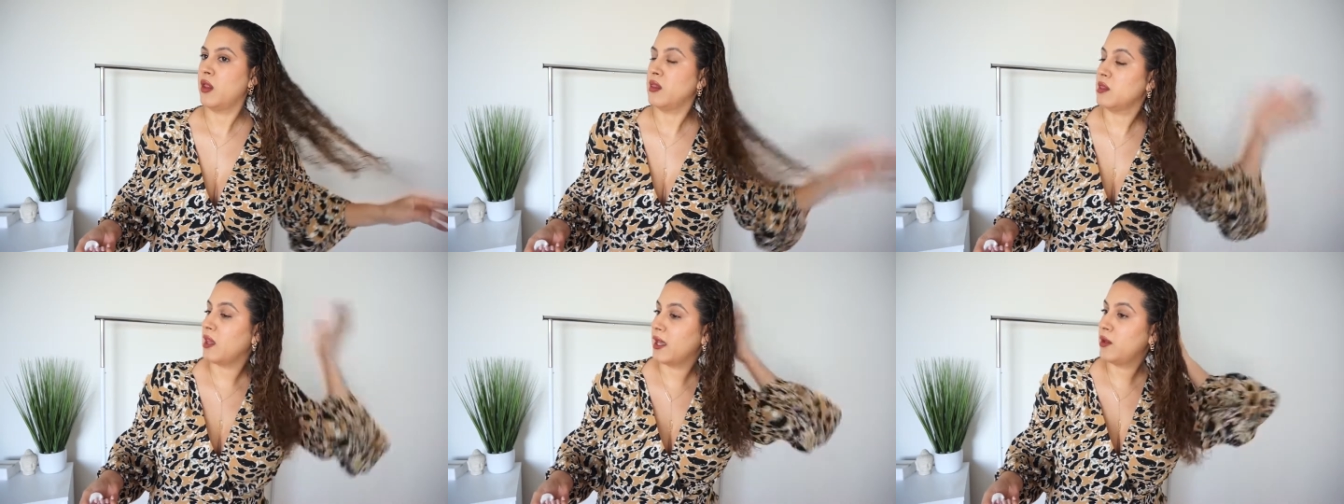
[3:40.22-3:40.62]

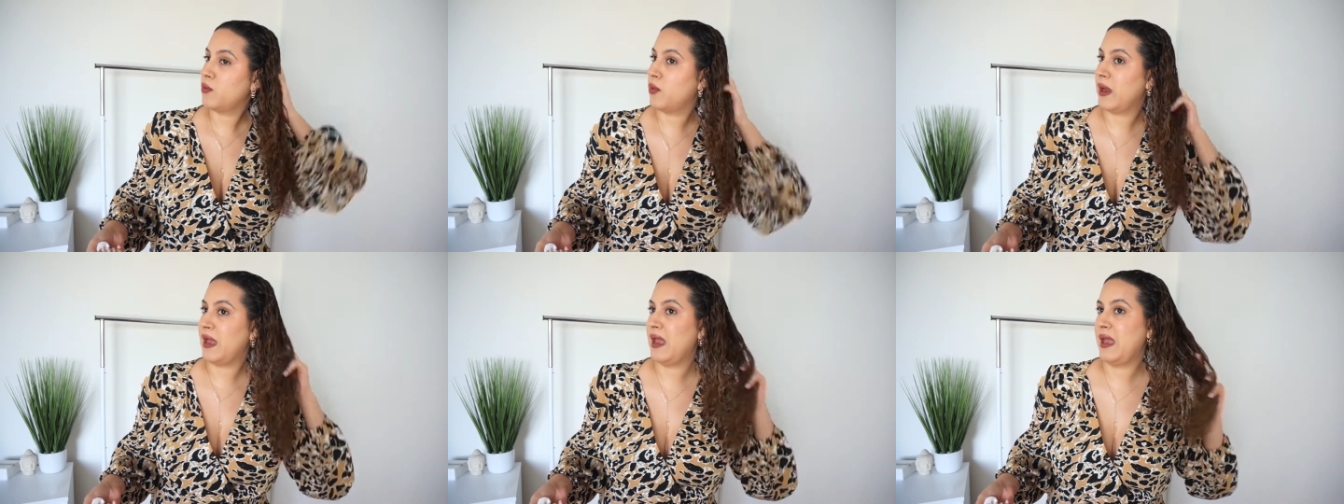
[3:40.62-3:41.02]

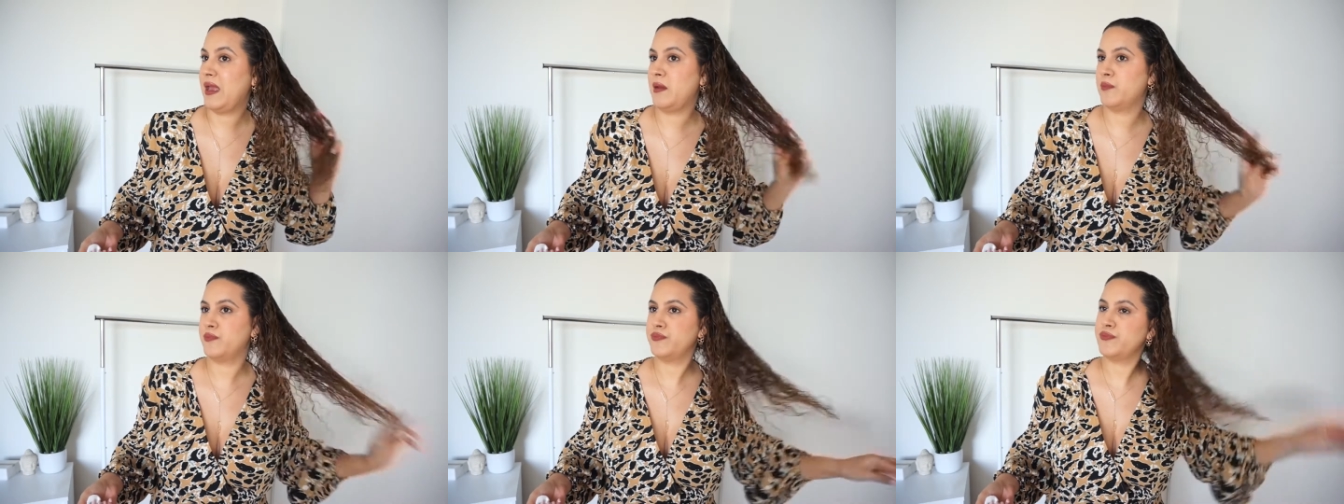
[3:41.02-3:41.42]

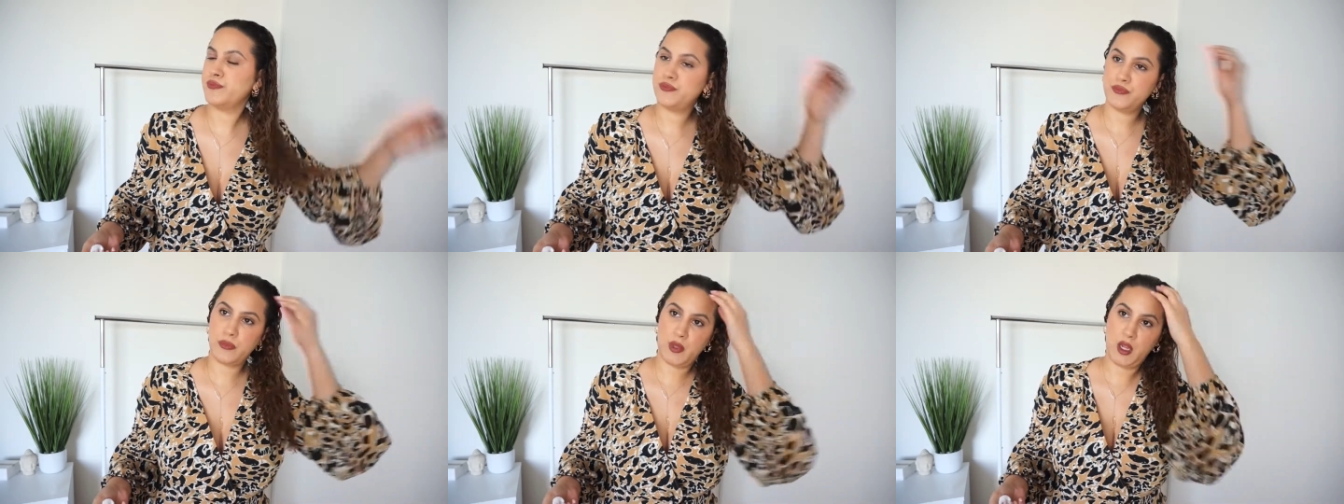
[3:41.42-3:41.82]
lightweight
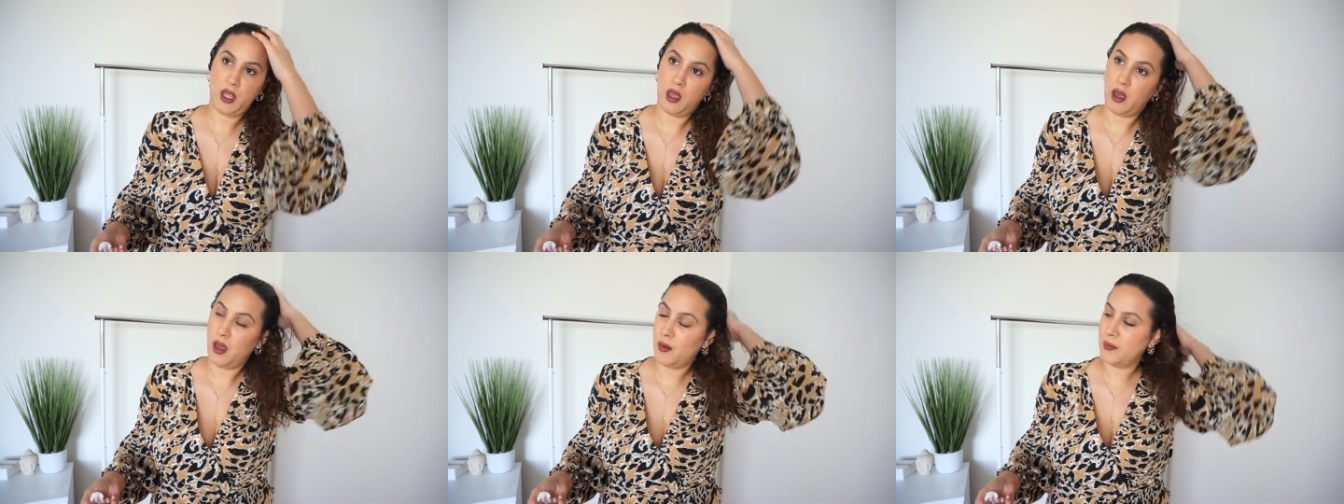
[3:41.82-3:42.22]

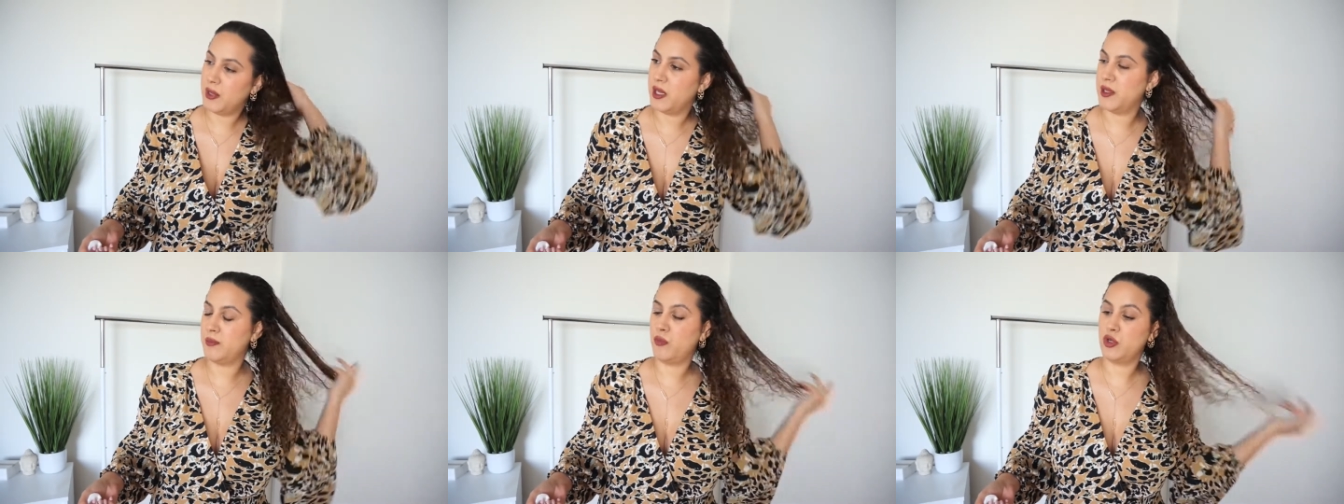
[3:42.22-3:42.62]
um,
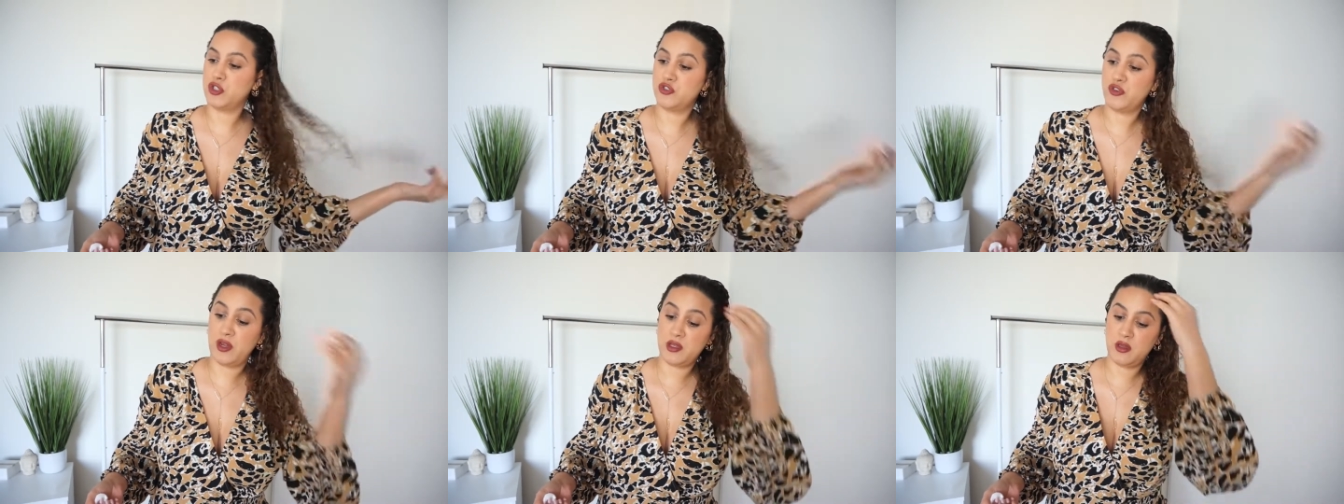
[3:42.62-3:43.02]
and
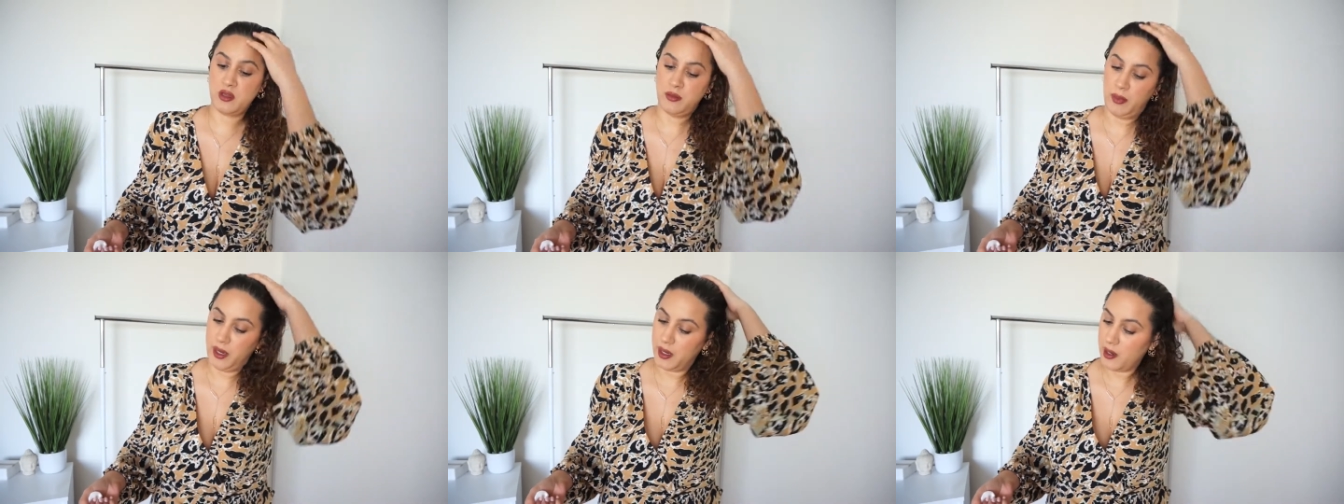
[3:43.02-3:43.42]
moisturizes
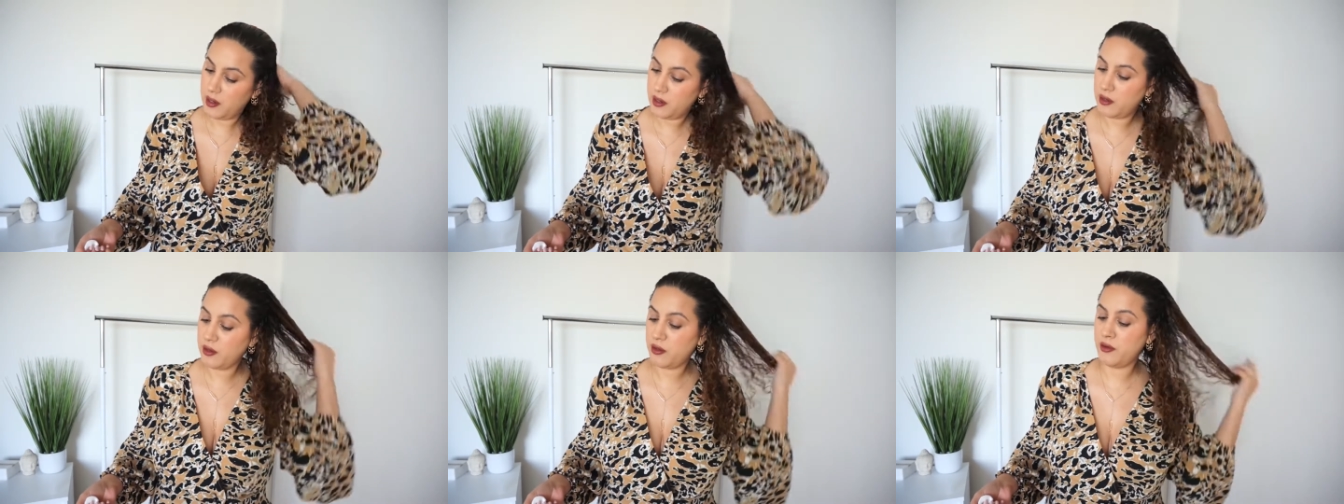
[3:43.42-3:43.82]
my
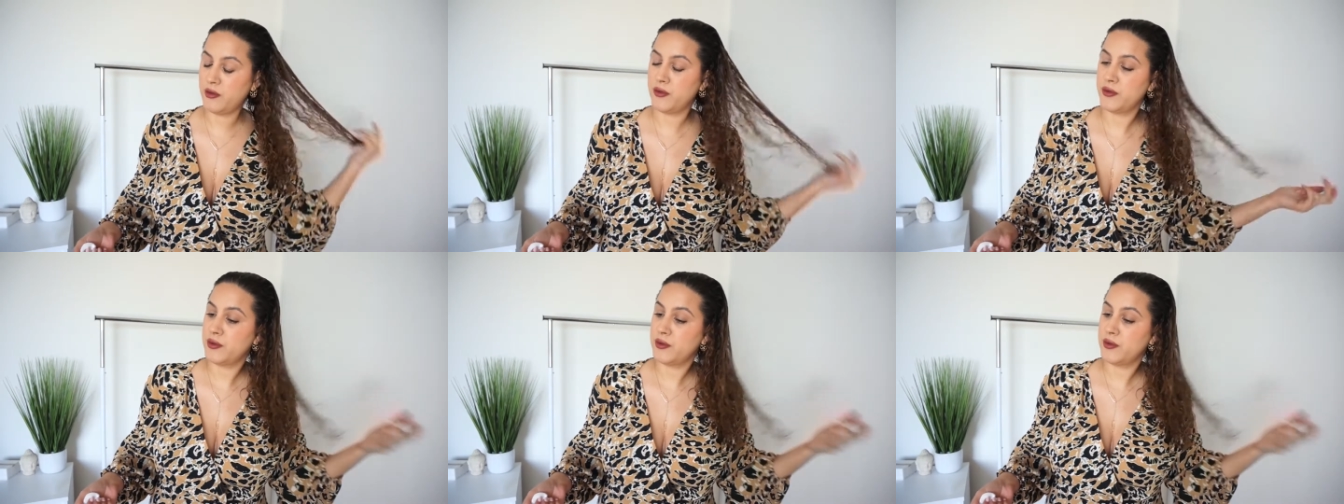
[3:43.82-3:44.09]
hair.